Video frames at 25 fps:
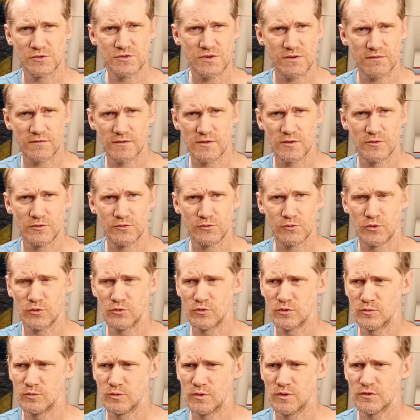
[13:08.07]
whichever those 2
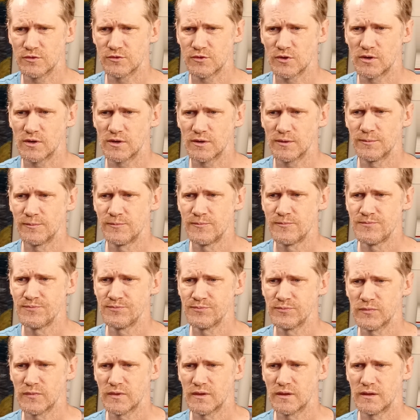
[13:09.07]
Goodwills are.
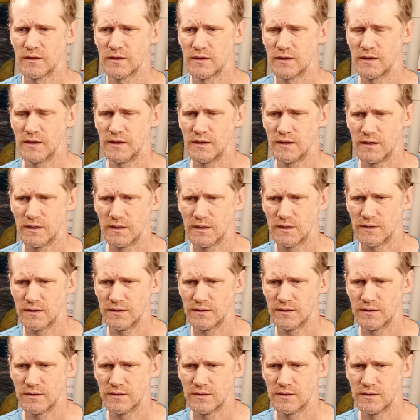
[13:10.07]

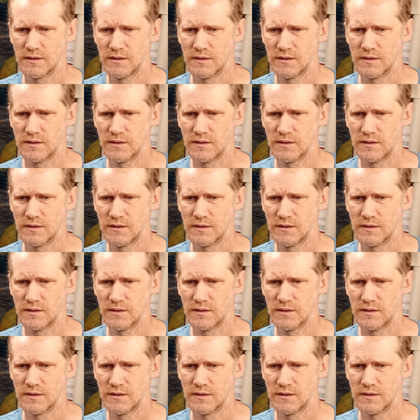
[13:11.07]
And